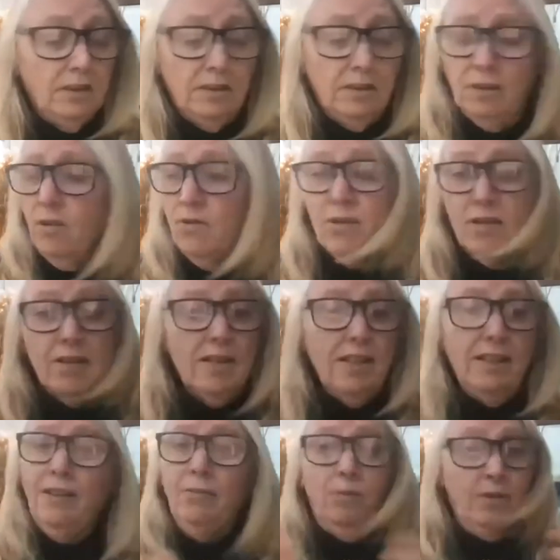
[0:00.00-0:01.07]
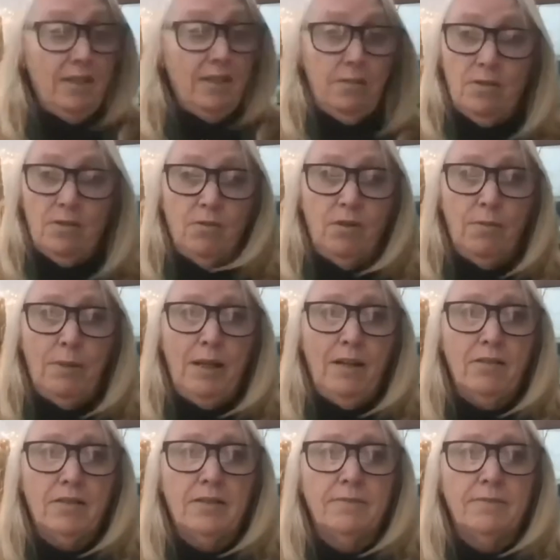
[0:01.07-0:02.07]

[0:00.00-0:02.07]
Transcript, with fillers: know still what this was all about.